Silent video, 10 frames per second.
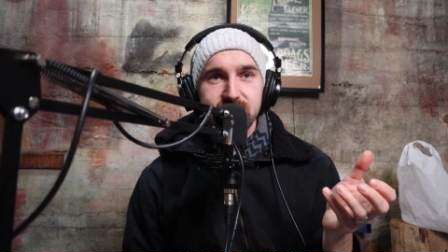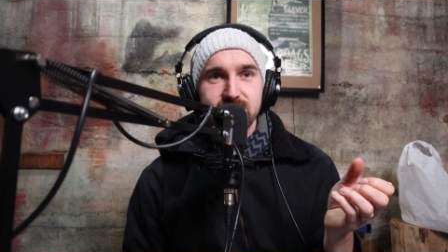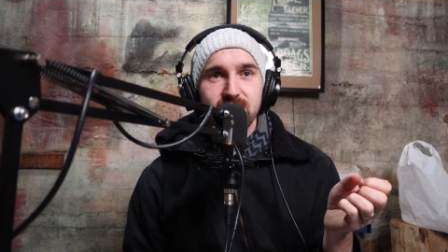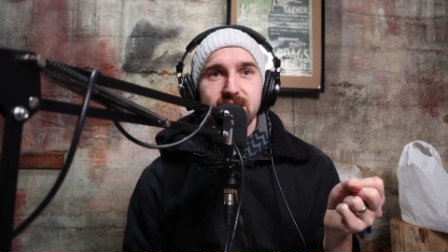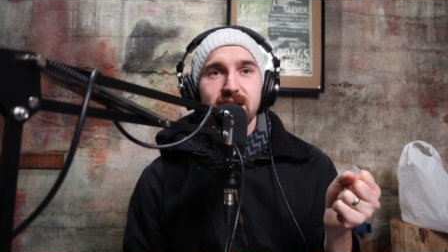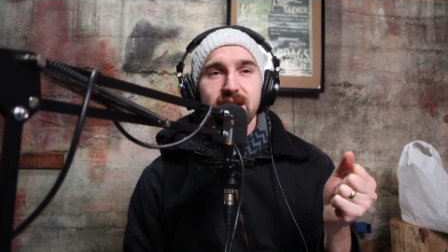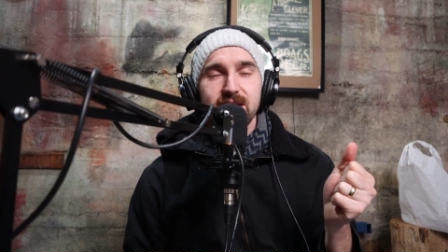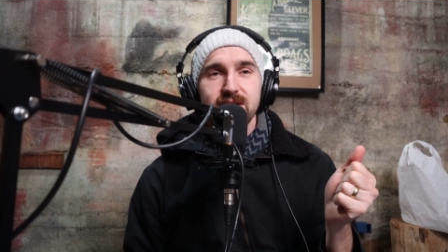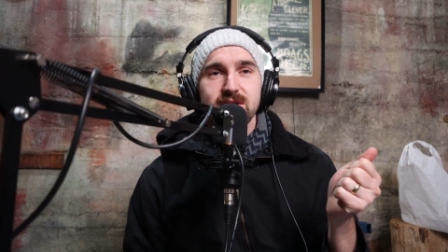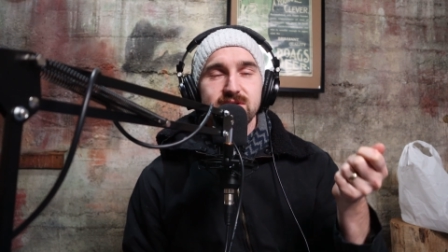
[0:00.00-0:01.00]
So
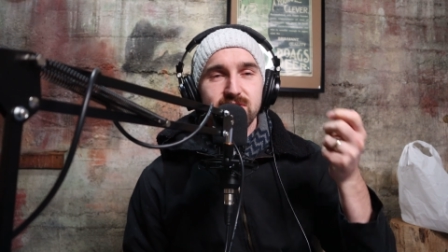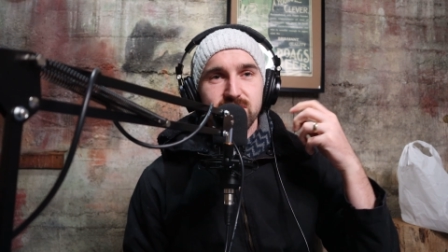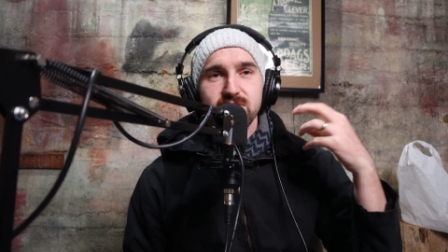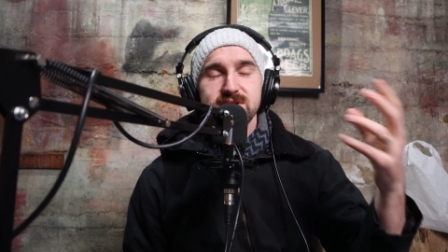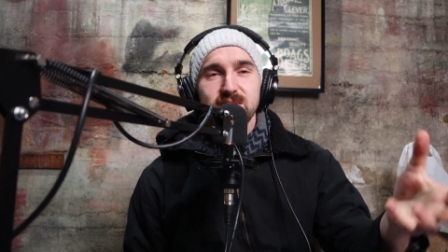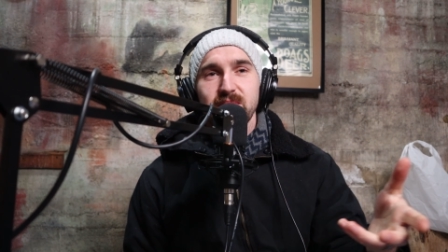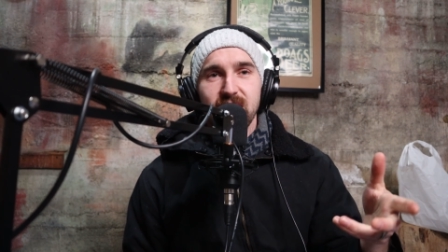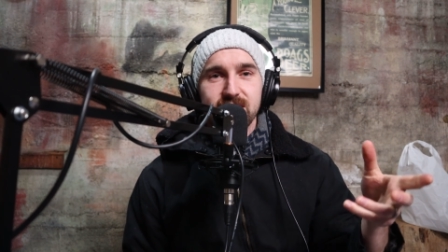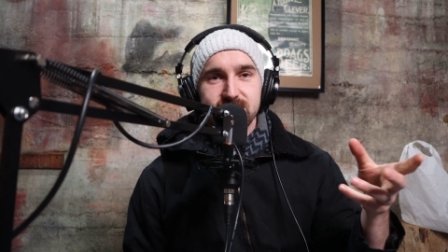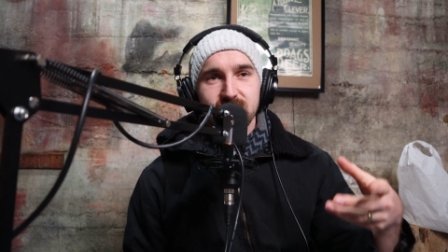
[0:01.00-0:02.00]
they you use the
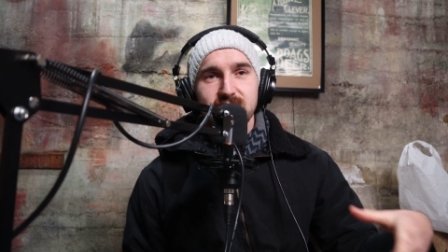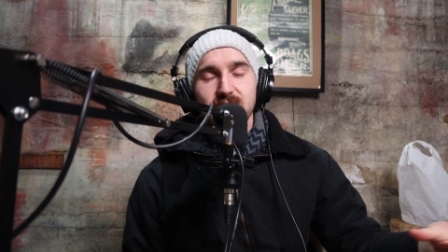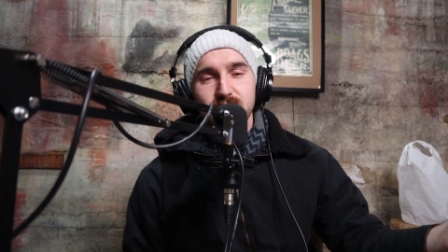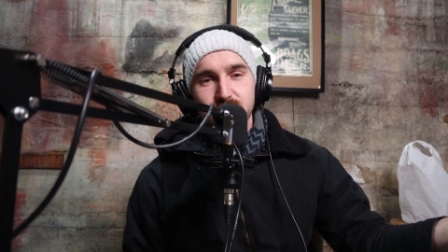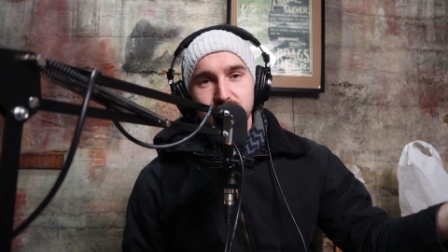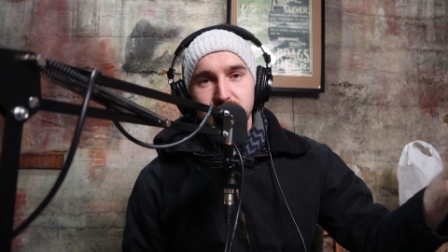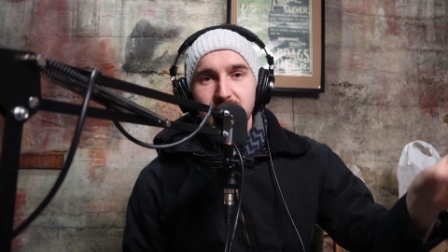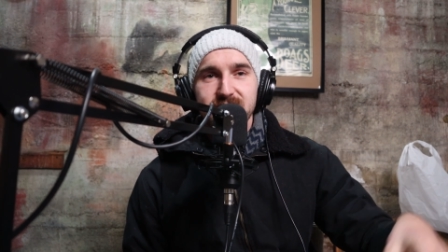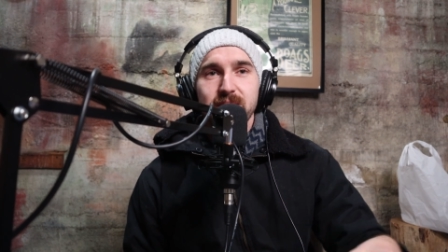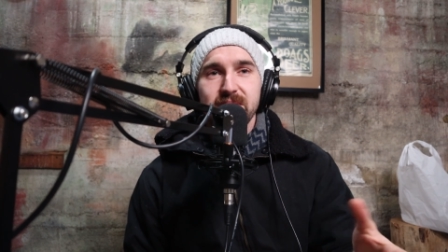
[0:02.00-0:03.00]
bat. so they
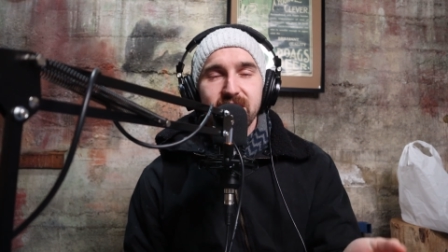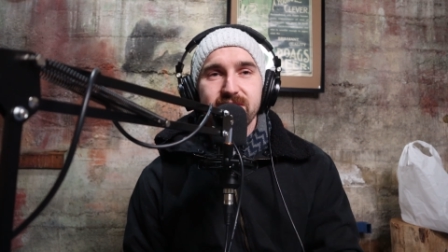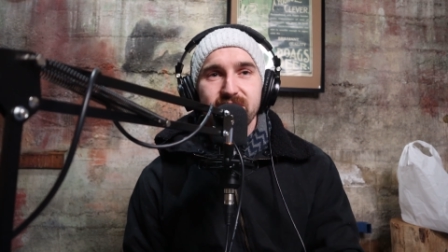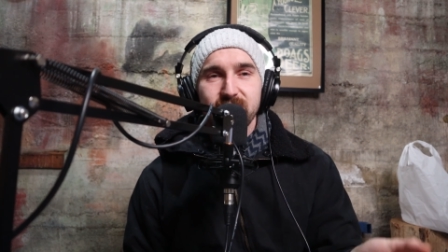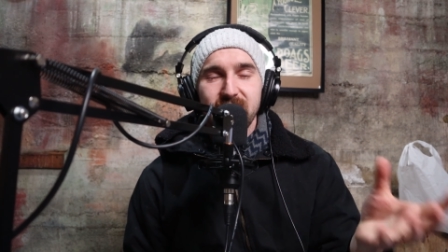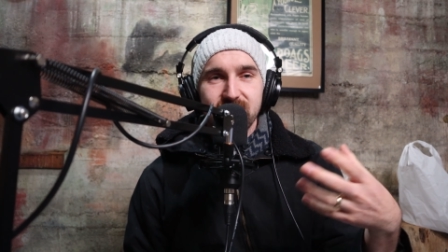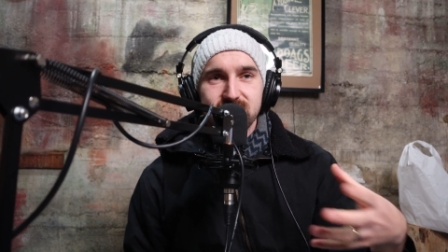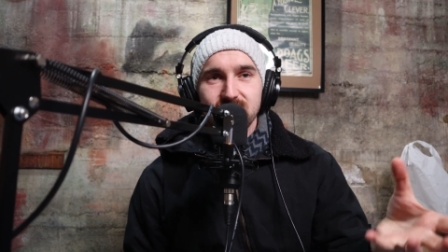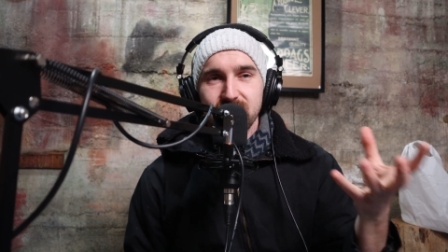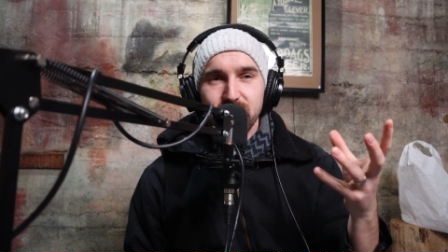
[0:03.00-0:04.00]
pump the beer through the barrel
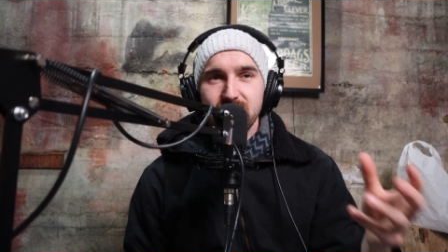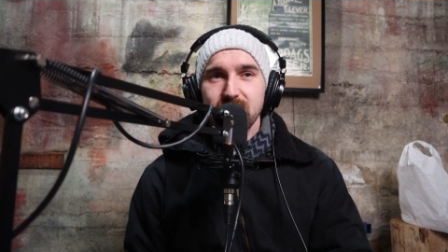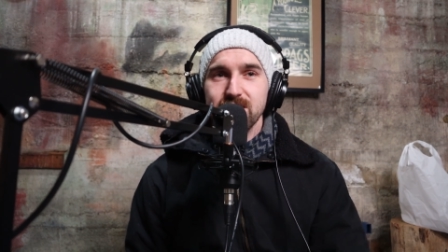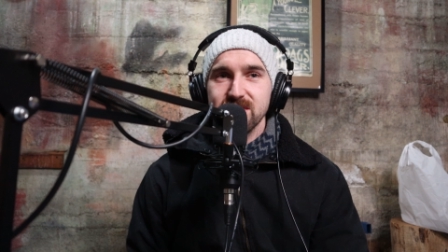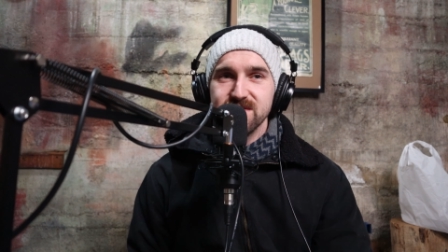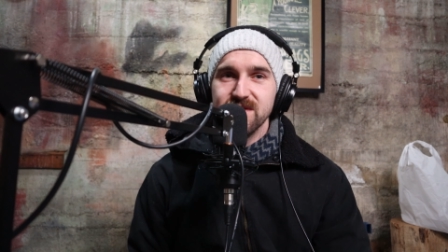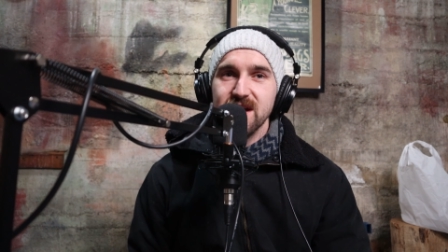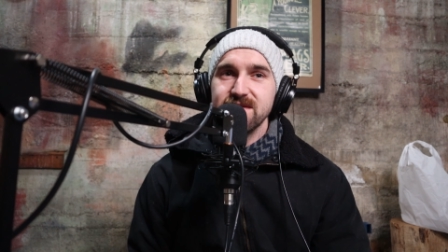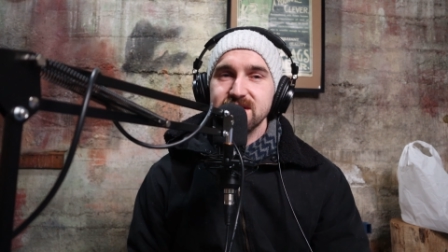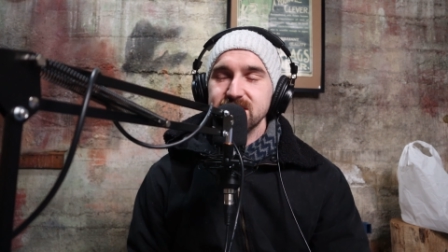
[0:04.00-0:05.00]
so they pick up those
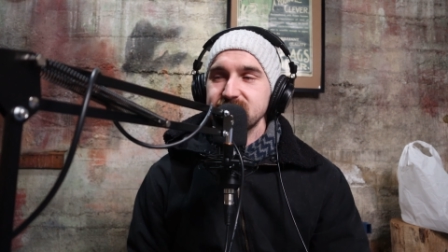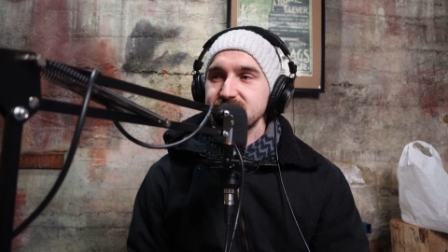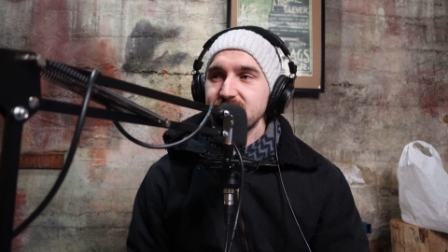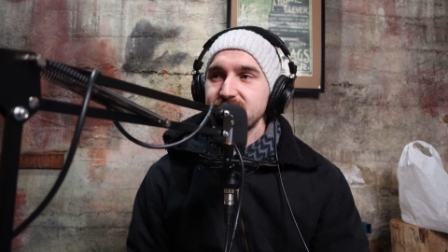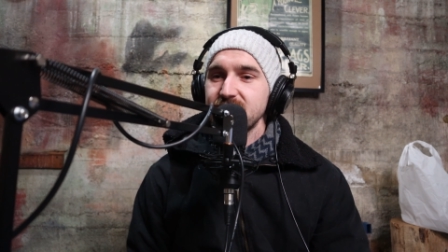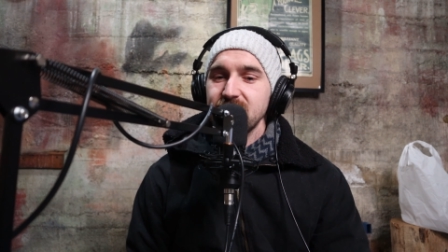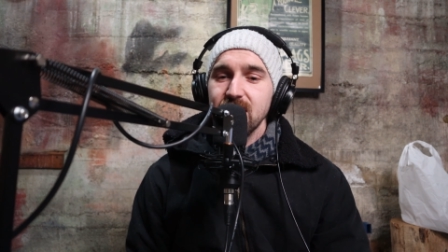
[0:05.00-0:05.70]
flavors and stuff.